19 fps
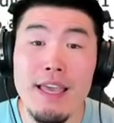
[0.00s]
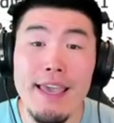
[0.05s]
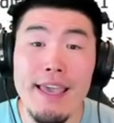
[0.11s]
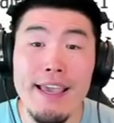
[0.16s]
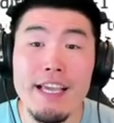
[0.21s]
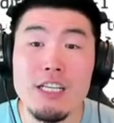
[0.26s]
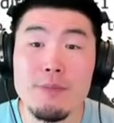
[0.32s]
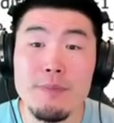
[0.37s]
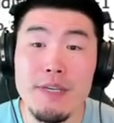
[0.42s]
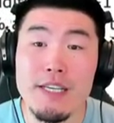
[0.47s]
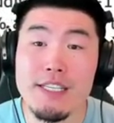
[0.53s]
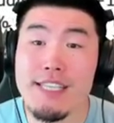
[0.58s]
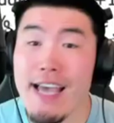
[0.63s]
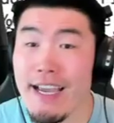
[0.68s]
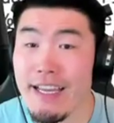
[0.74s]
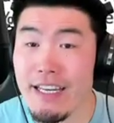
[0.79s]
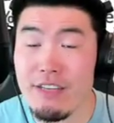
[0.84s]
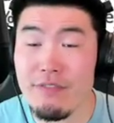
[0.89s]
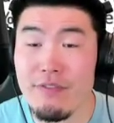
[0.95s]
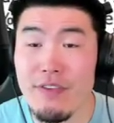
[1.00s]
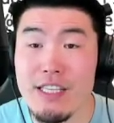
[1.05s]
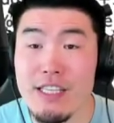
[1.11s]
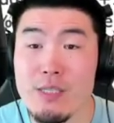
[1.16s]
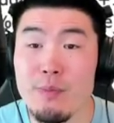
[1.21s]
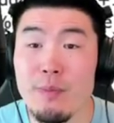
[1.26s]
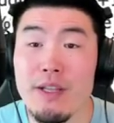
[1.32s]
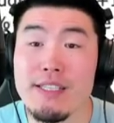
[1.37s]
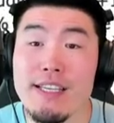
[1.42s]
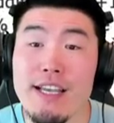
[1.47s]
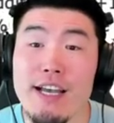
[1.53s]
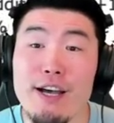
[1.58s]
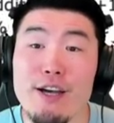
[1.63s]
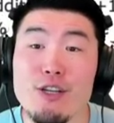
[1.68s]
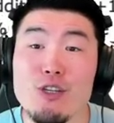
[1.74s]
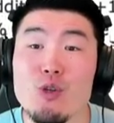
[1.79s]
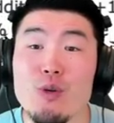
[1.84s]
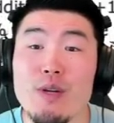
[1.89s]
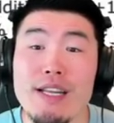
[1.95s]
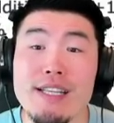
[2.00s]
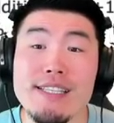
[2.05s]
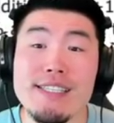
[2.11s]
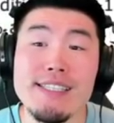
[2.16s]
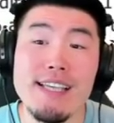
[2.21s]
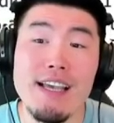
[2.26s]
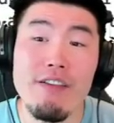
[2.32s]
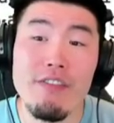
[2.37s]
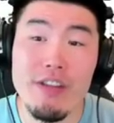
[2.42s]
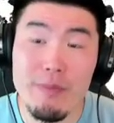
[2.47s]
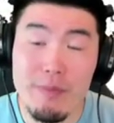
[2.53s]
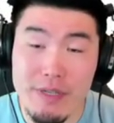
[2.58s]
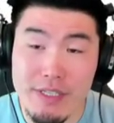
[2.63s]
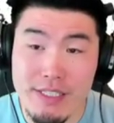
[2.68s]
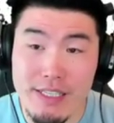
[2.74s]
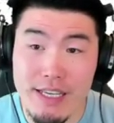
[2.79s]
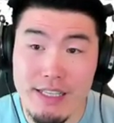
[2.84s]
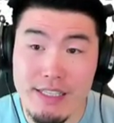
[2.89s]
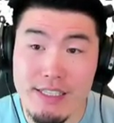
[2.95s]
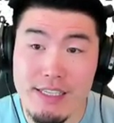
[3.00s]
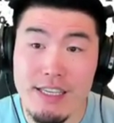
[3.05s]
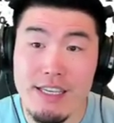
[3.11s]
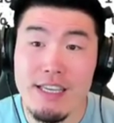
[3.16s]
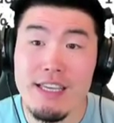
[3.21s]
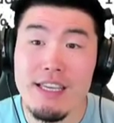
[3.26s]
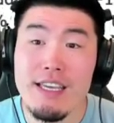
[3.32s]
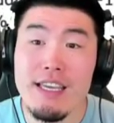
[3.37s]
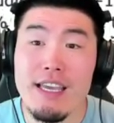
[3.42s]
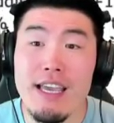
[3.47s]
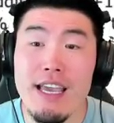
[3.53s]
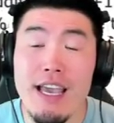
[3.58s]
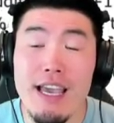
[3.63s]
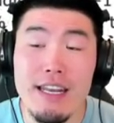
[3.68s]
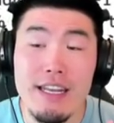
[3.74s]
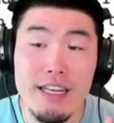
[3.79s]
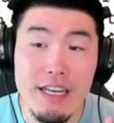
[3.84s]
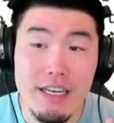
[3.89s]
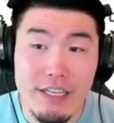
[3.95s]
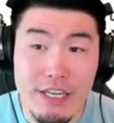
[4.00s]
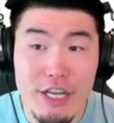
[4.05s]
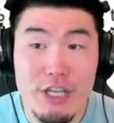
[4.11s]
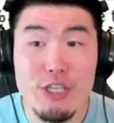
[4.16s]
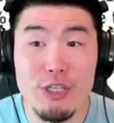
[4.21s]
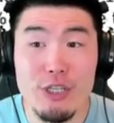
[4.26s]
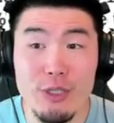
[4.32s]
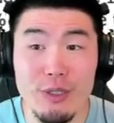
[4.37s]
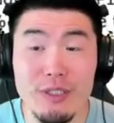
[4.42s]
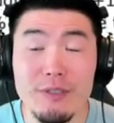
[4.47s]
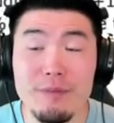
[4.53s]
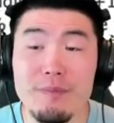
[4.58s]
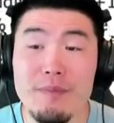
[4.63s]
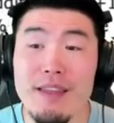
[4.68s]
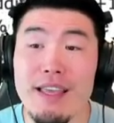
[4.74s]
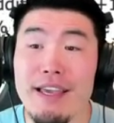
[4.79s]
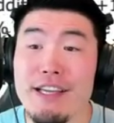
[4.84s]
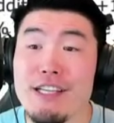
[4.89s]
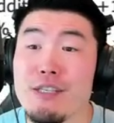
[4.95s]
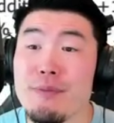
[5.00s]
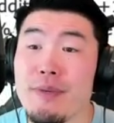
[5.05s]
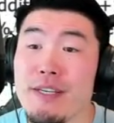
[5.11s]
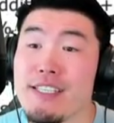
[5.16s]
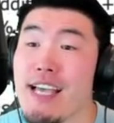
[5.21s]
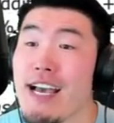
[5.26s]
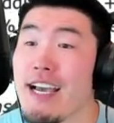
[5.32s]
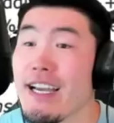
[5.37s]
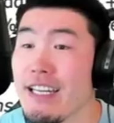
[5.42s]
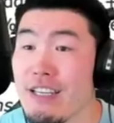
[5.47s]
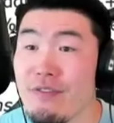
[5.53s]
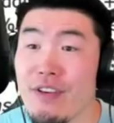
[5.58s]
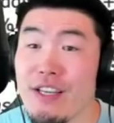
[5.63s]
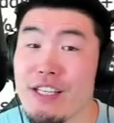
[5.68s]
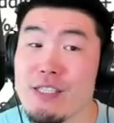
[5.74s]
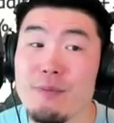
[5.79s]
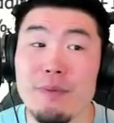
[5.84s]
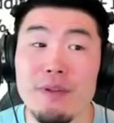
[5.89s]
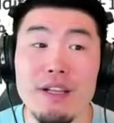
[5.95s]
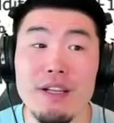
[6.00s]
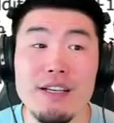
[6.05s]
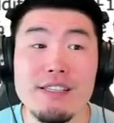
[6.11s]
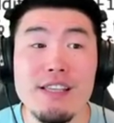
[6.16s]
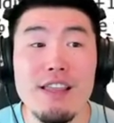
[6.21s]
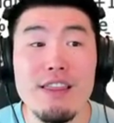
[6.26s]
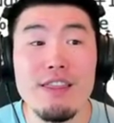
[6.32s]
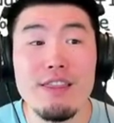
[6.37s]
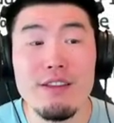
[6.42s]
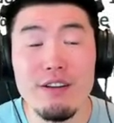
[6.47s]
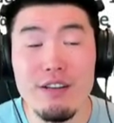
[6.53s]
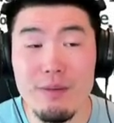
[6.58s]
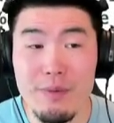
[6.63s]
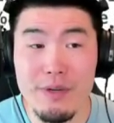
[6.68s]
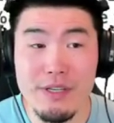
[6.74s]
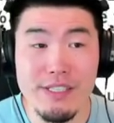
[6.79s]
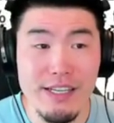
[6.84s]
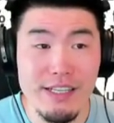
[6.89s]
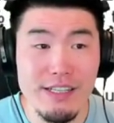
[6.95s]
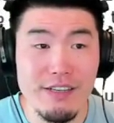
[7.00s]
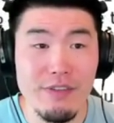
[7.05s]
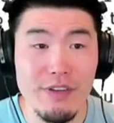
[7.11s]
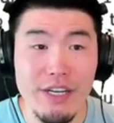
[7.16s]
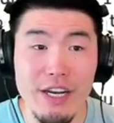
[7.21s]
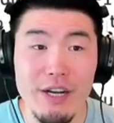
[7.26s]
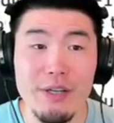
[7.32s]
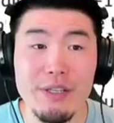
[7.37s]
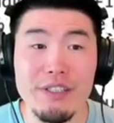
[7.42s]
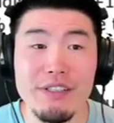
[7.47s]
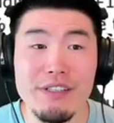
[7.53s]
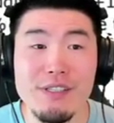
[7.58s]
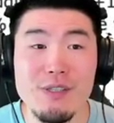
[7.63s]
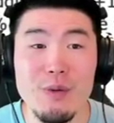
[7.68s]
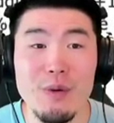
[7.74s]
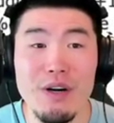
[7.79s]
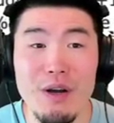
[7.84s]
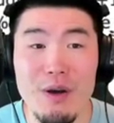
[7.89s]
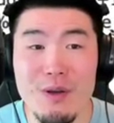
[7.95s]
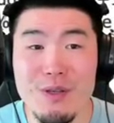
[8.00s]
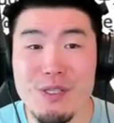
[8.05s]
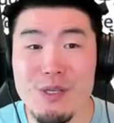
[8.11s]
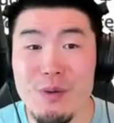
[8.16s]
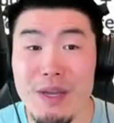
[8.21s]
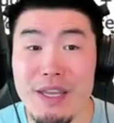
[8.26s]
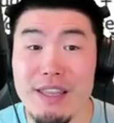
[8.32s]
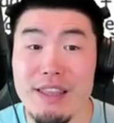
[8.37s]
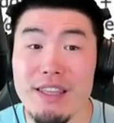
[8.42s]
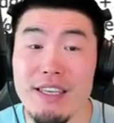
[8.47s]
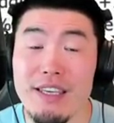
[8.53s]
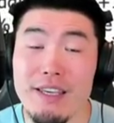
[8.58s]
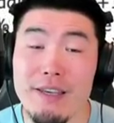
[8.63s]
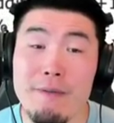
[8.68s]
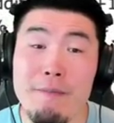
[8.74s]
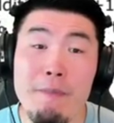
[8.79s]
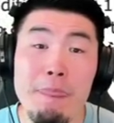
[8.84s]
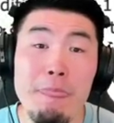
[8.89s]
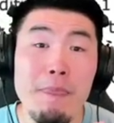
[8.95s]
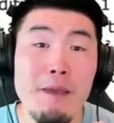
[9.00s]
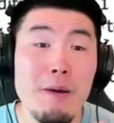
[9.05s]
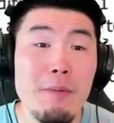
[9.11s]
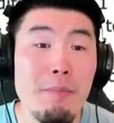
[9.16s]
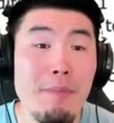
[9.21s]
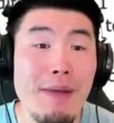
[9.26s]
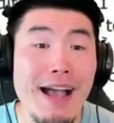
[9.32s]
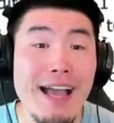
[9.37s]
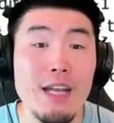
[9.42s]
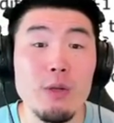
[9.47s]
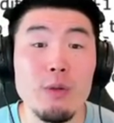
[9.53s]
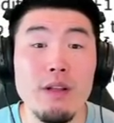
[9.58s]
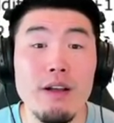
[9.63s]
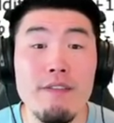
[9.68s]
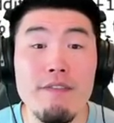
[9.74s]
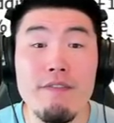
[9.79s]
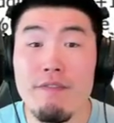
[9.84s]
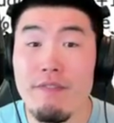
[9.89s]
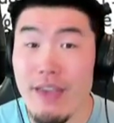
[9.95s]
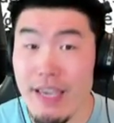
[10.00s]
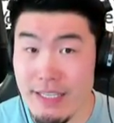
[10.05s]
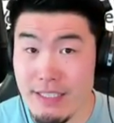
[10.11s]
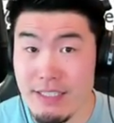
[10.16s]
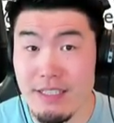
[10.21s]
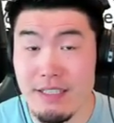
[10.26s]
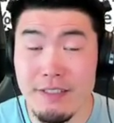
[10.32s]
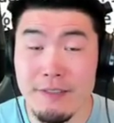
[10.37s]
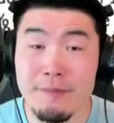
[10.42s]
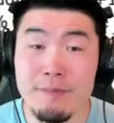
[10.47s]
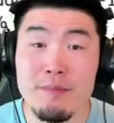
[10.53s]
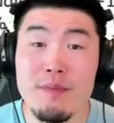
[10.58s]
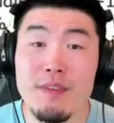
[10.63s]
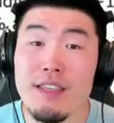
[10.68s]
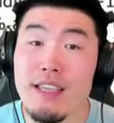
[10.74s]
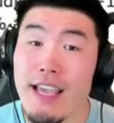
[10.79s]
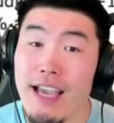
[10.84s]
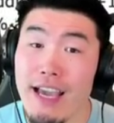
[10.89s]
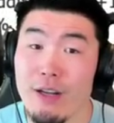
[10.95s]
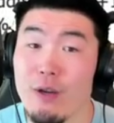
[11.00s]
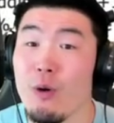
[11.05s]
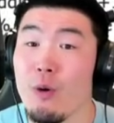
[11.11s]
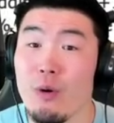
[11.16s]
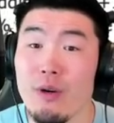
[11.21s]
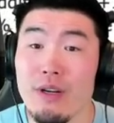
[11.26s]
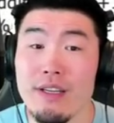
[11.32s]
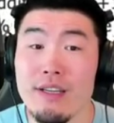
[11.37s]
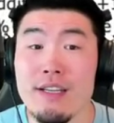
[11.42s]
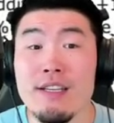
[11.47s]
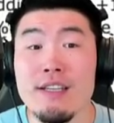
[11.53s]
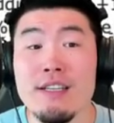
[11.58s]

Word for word: HP attack and defense plus 170%, and an additional HP attack and defense plus 30% for characters who are also in the Battle of Fate category.